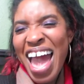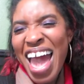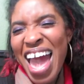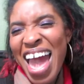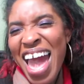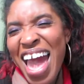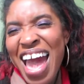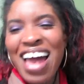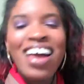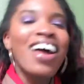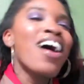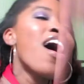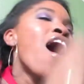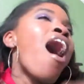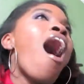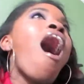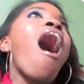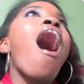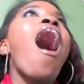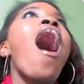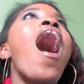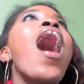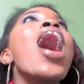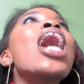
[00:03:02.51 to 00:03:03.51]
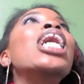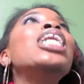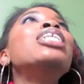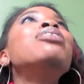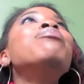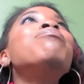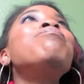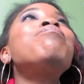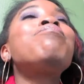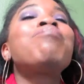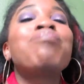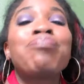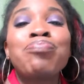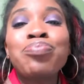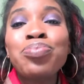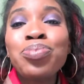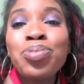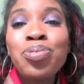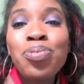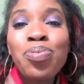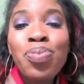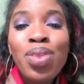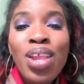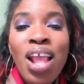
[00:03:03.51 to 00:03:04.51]
Ah! Um,
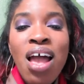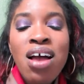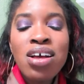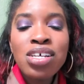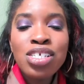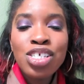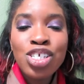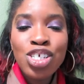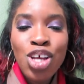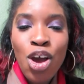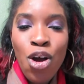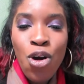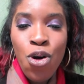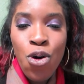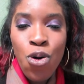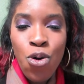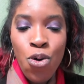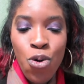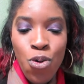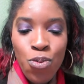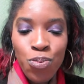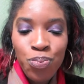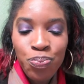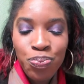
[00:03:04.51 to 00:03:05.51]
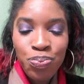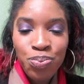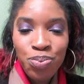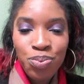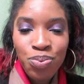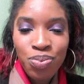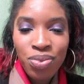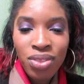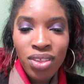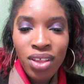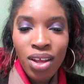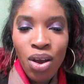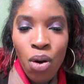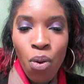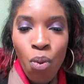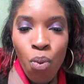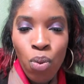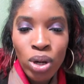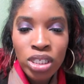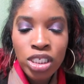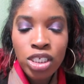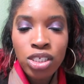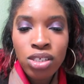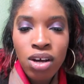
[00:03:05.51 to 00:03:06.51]
so
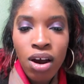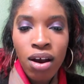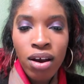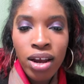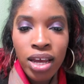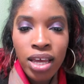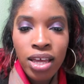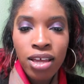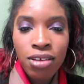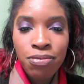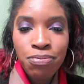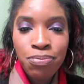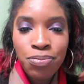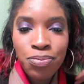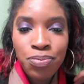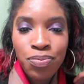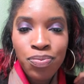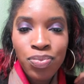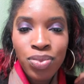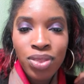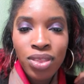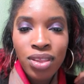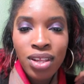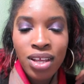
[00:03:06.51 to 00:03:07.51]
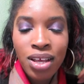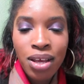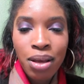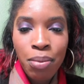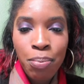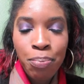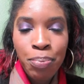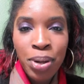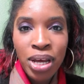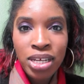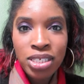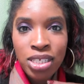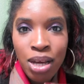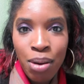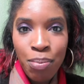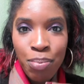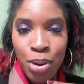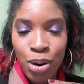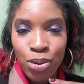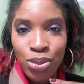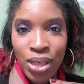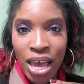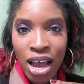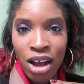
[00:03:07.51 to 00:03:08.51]
went to Target, picked up
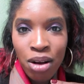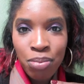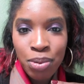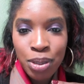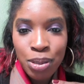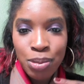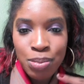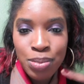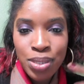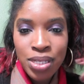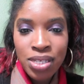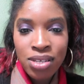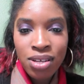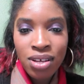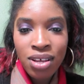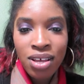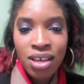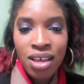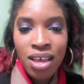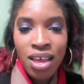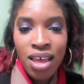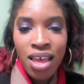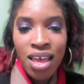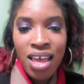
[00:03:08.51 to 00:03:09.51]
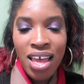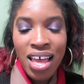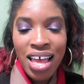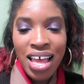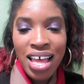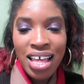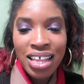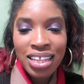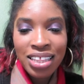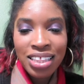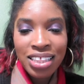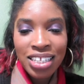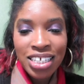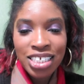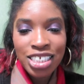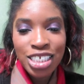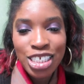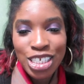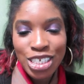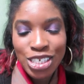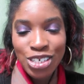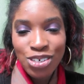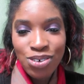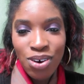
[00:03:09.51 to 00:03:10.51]
both albums,
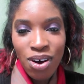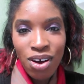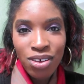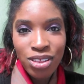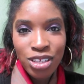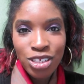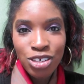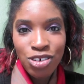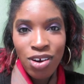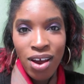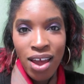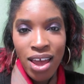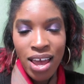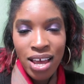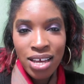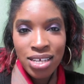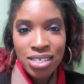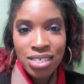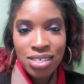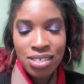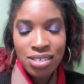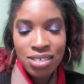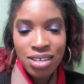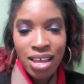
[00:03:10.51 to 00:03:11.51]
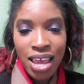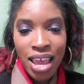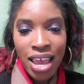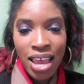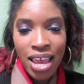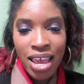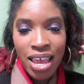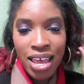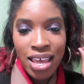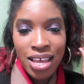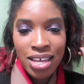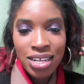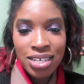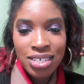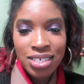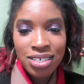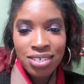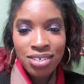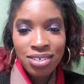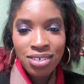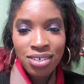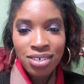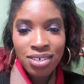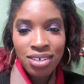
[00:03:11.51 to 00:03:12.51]
listened to all the tracks, and
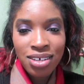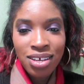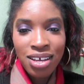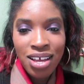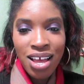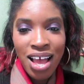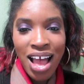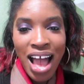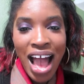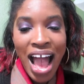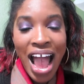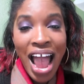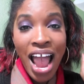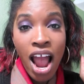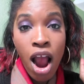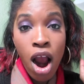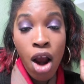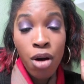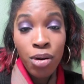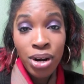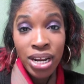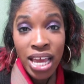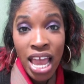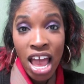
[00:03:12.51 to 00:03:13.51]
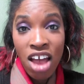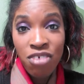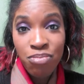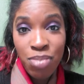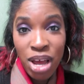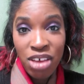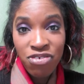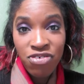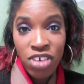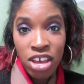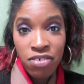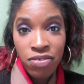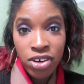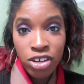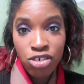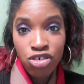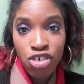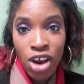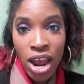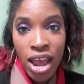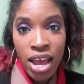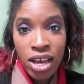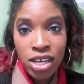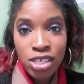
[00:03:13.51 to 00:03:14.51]
I already have my favorite
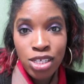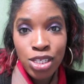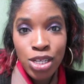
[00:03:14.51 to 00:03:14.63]
track.